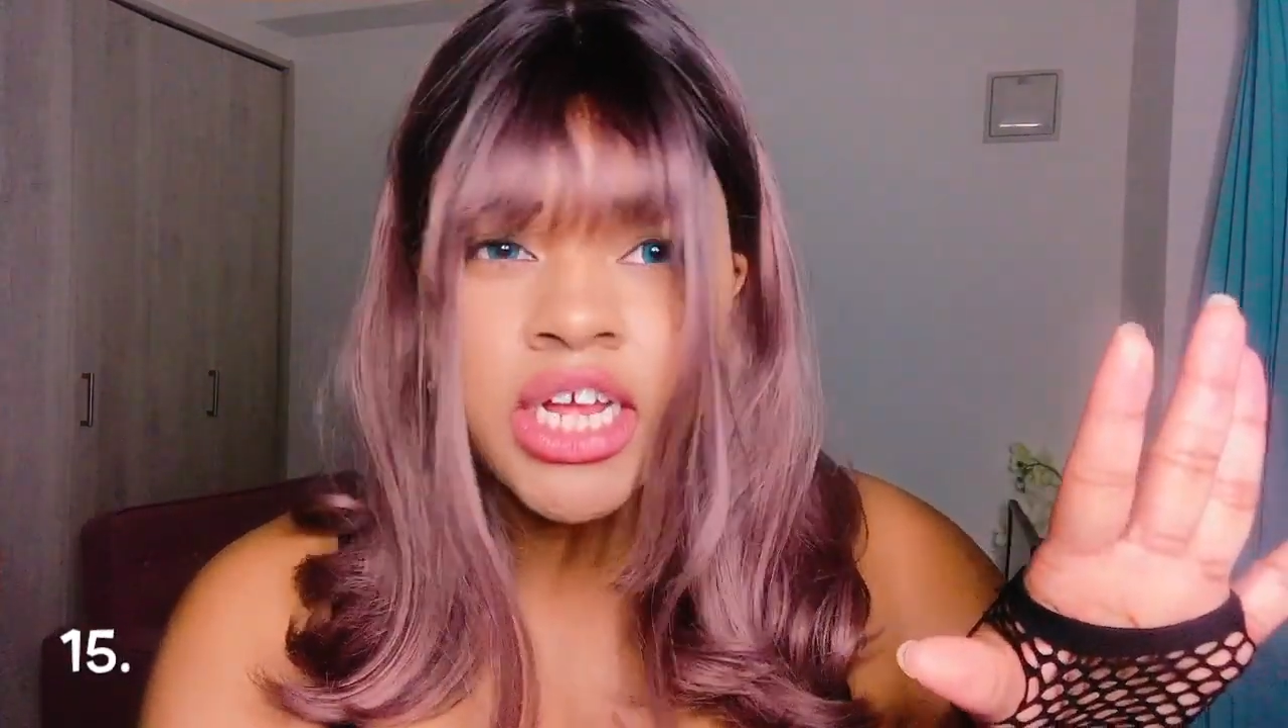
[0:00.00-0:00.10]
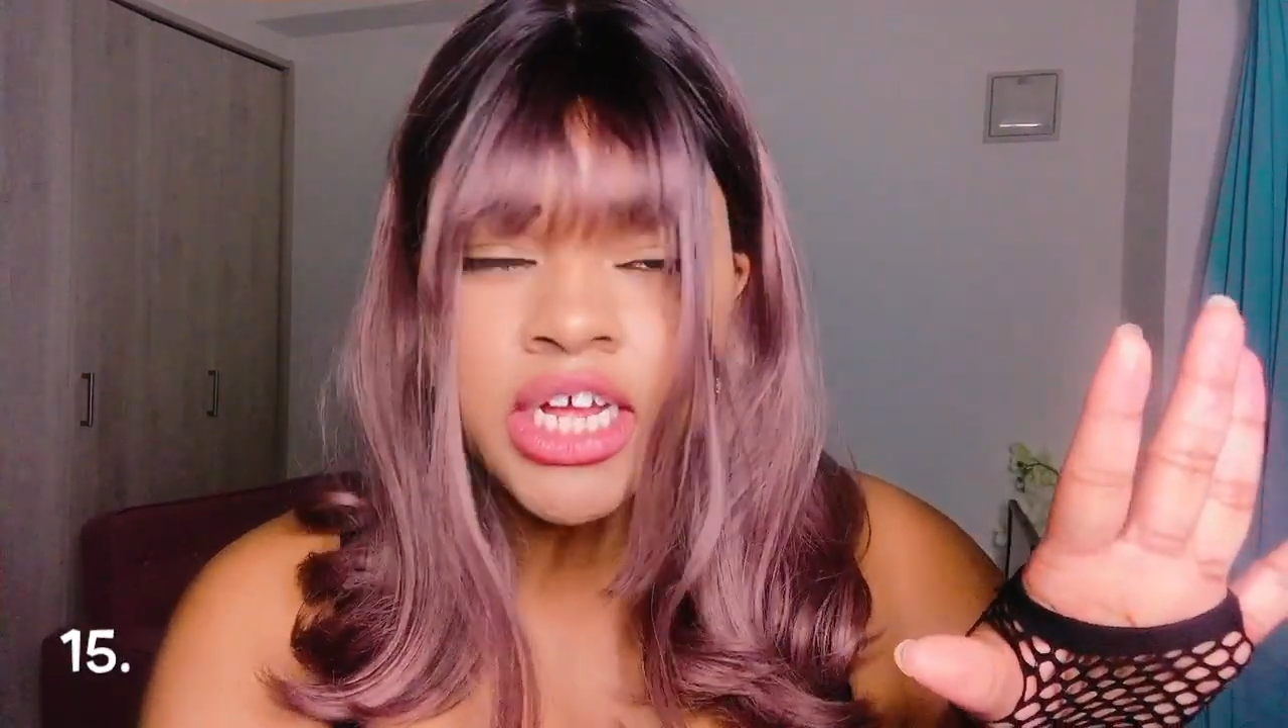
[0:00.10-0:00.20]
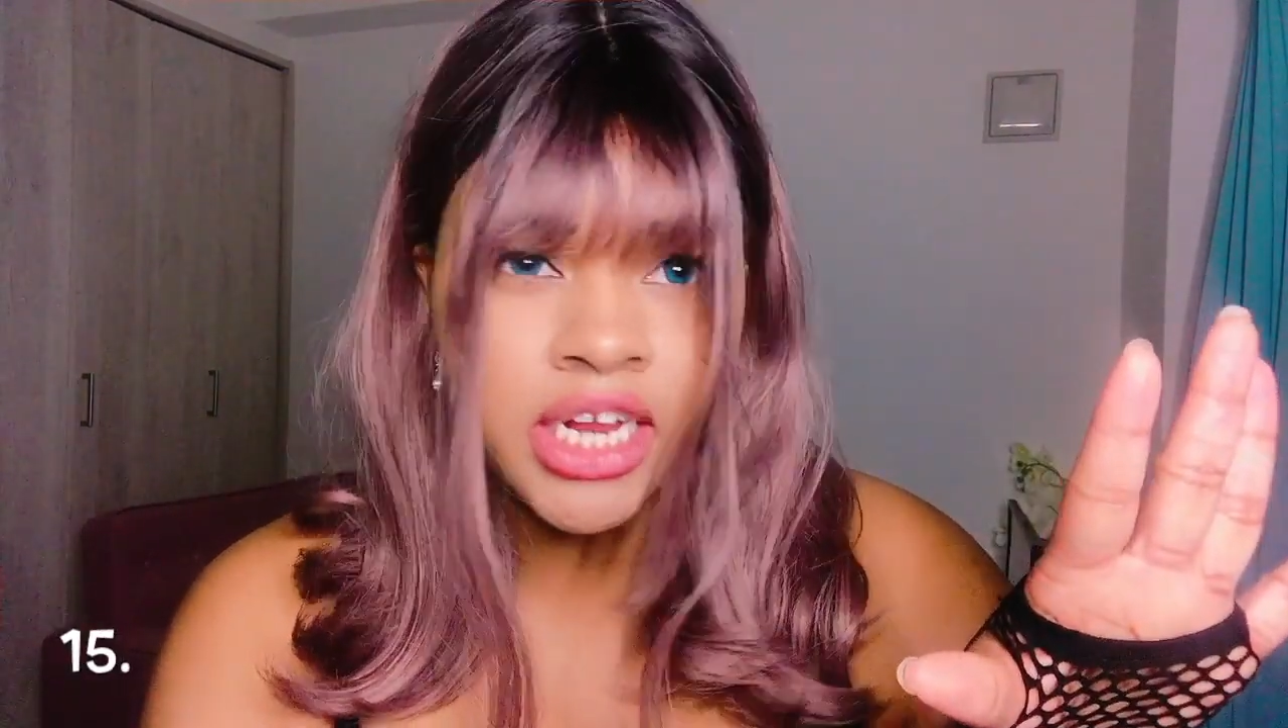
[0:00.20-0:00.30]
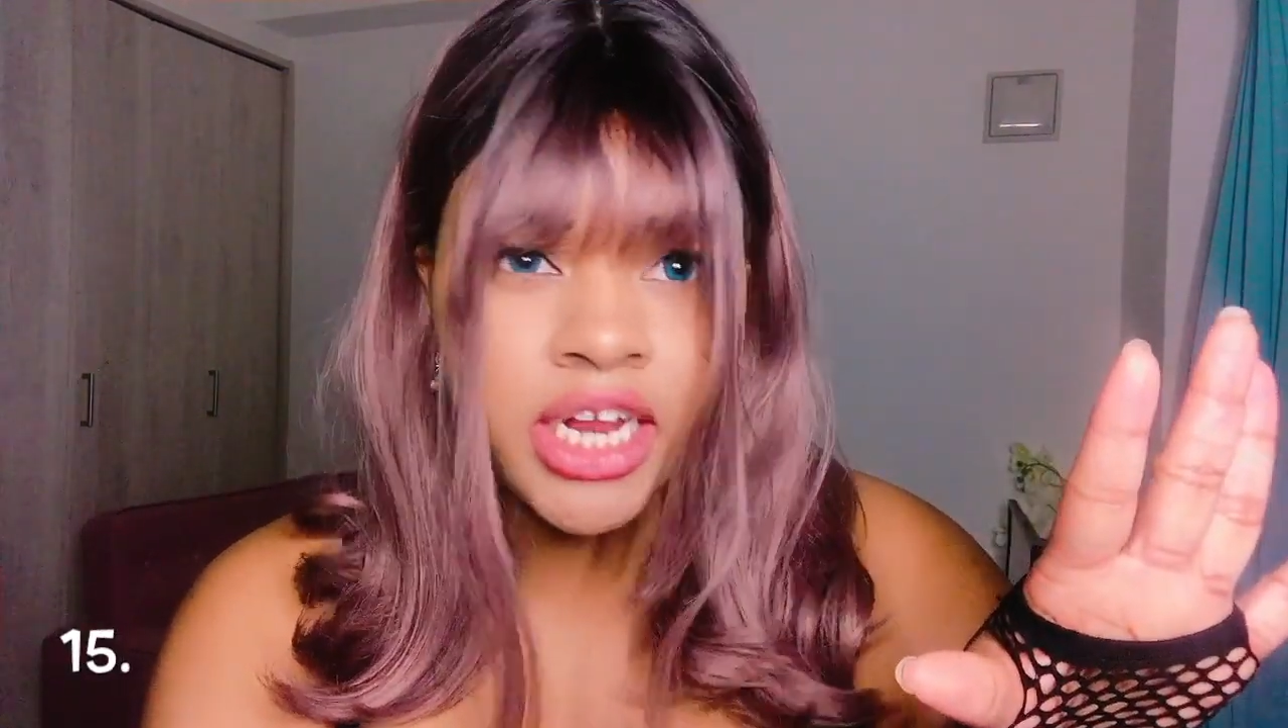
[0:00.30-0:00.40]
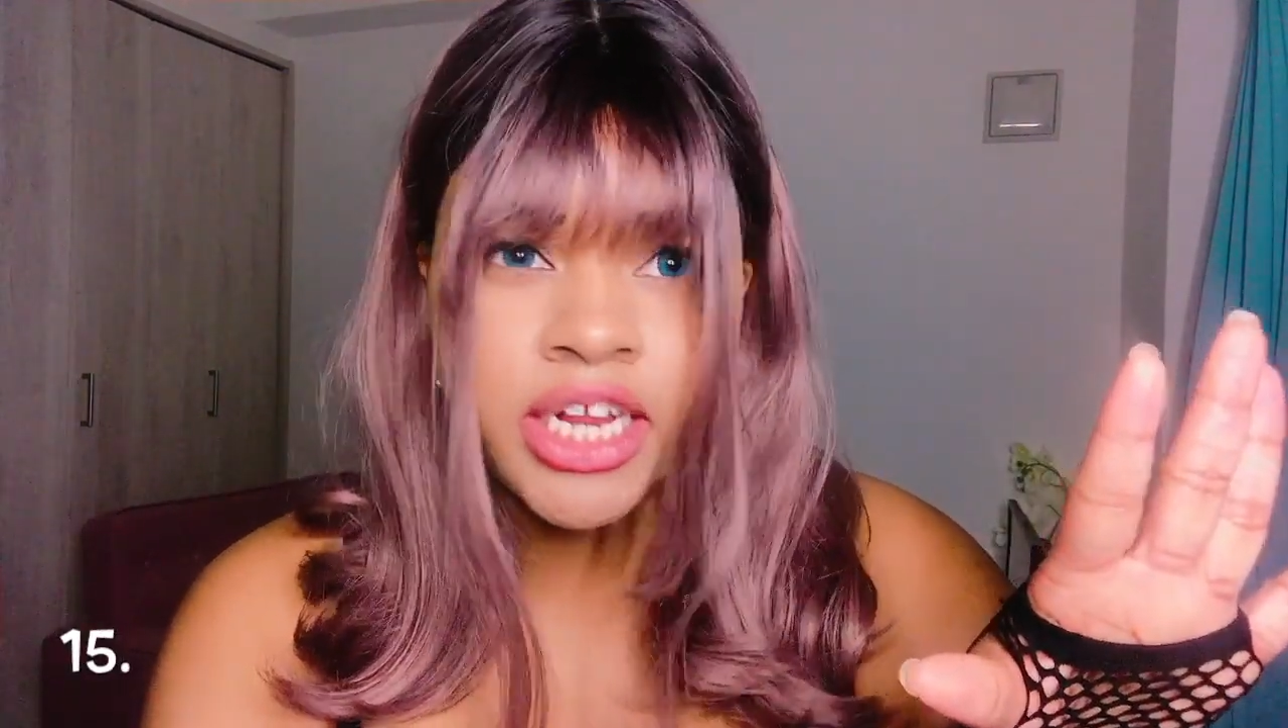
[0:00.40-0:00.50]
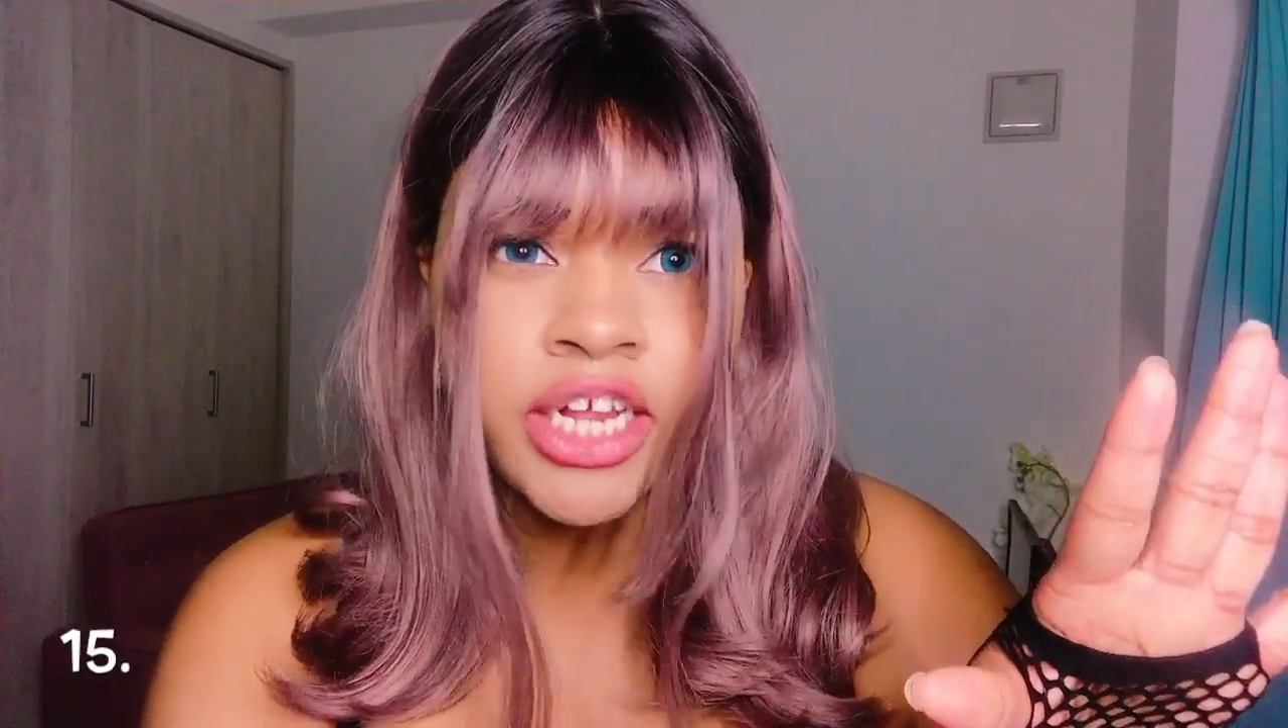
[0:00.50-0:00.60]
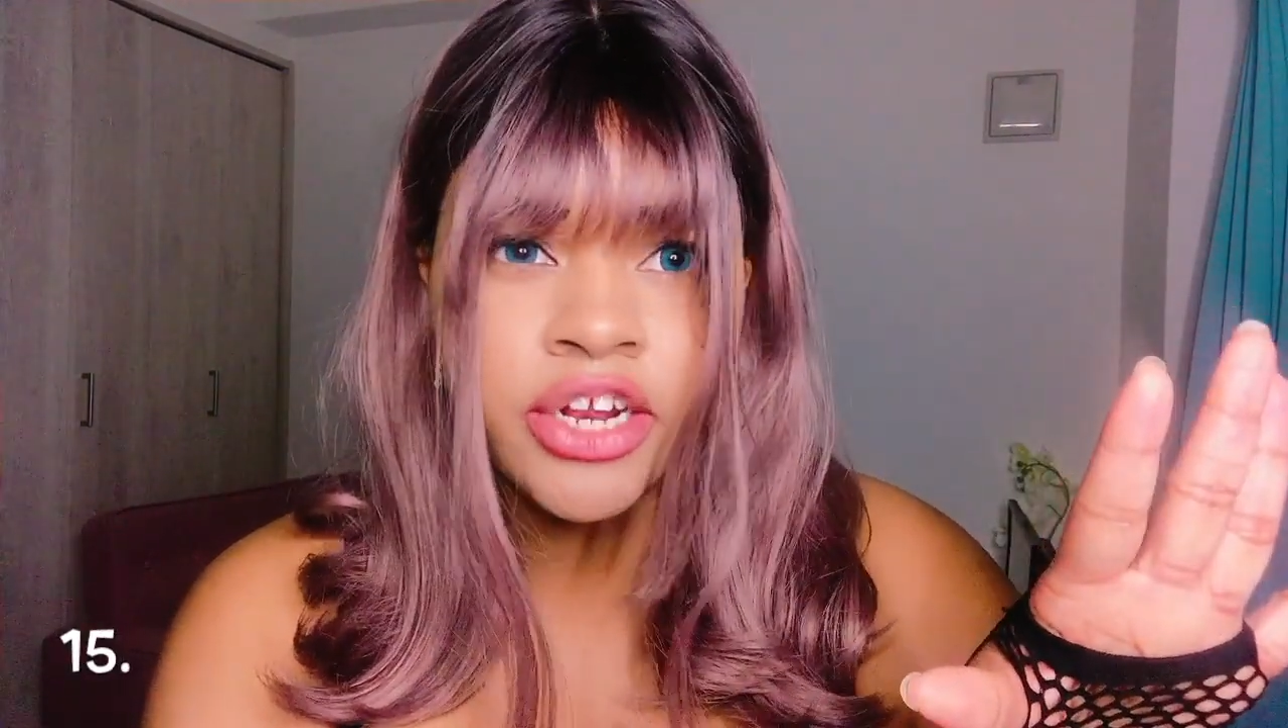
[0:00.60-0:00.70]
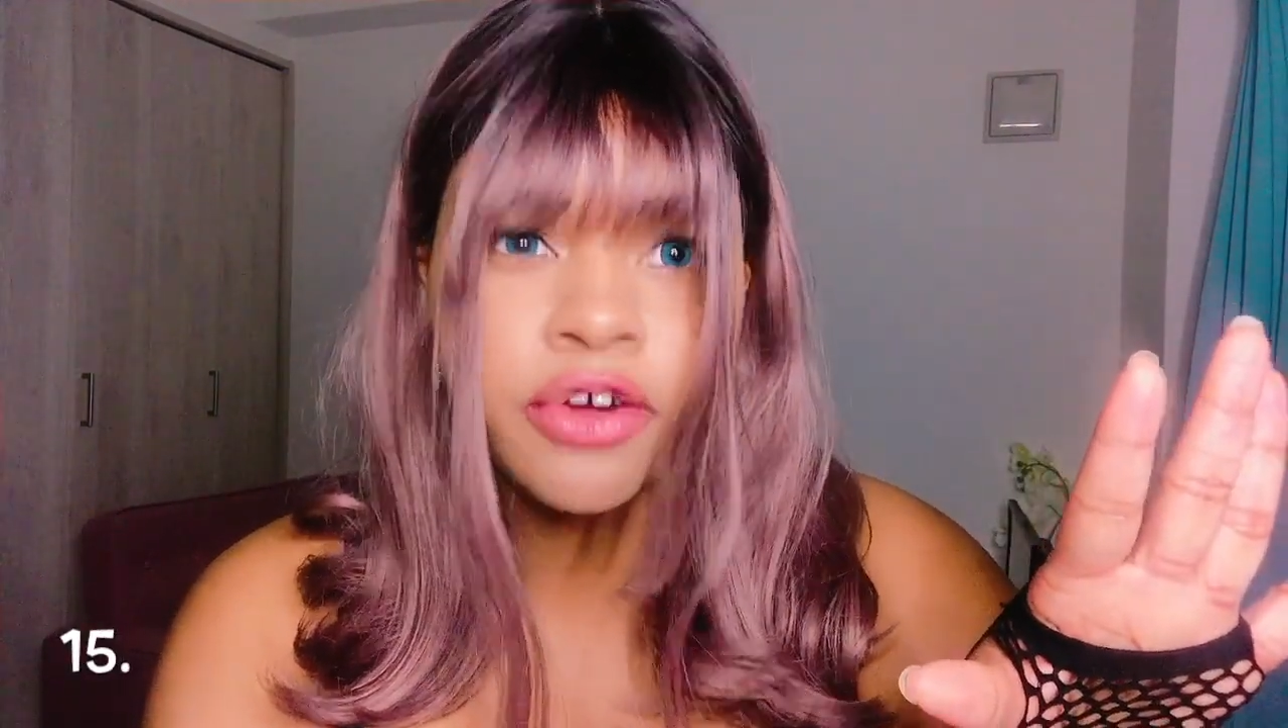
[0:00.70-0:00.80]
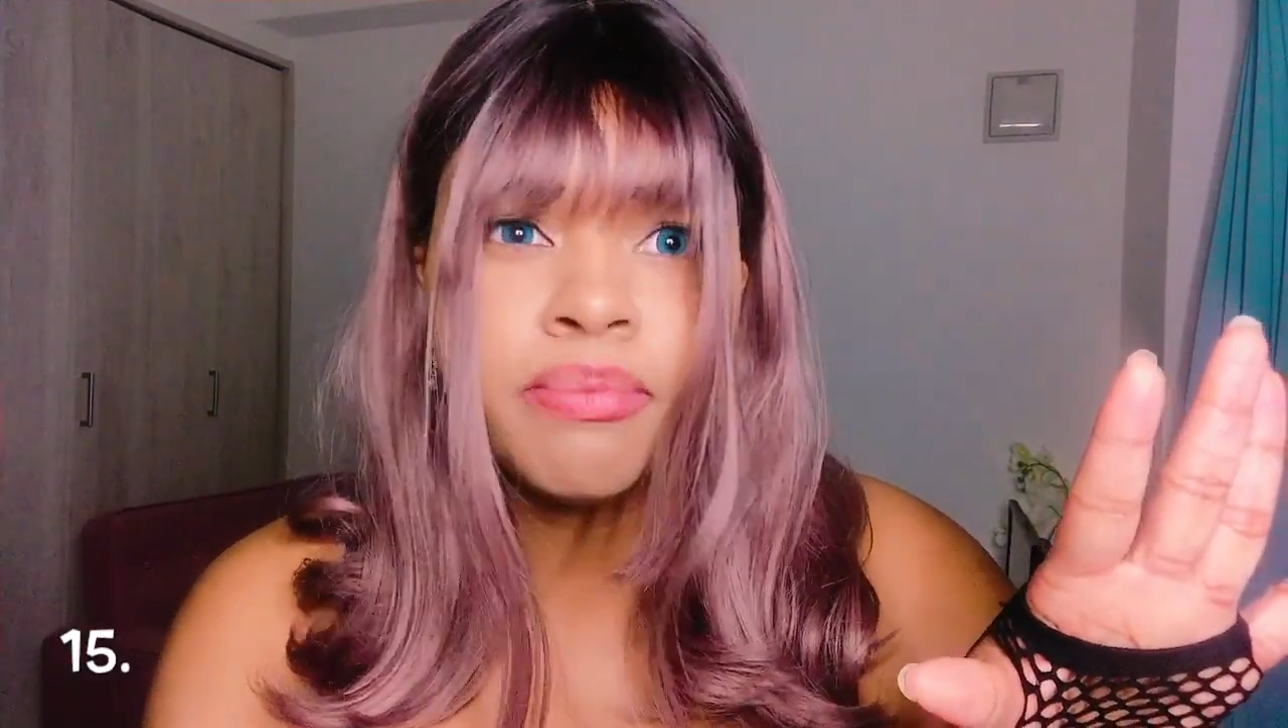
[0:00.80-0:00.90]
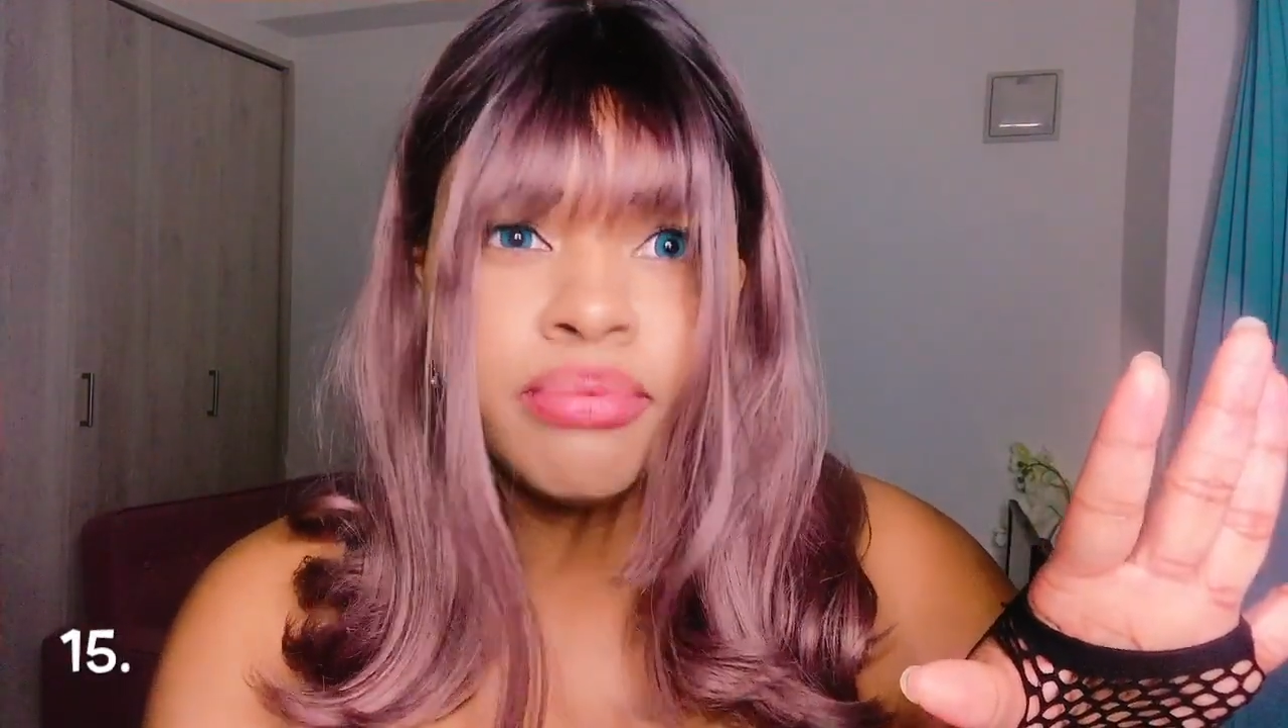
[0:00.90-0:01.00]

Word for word: a Canadian or